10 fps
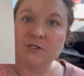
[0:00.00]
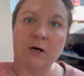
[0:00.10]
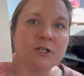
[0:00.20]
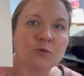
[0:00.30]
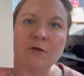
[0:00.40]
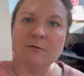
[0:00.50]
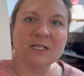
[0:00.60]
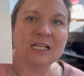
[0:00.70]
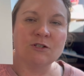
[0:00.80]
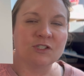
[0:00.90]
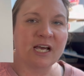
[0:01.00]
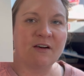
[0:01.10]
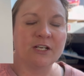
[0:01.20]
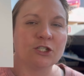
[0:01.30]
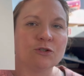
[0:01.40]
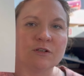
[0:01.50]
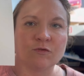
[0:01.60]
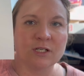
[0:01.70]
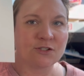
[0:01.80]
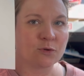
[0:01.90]
So I just want them to get used to having 2
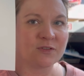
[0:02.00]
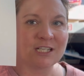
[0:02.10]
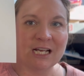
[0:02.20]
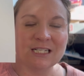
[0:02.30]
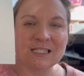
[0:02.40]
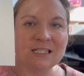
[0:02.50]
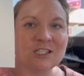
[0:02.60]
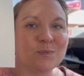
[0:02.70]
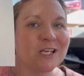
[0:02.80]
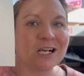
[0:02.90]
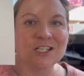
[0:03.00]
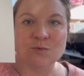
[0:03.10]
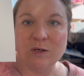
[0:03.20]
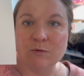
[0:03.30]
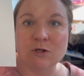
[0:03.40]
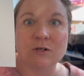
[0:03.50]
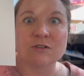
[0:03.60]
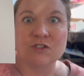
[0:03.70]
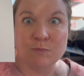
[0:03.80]
different sort of sciences because we will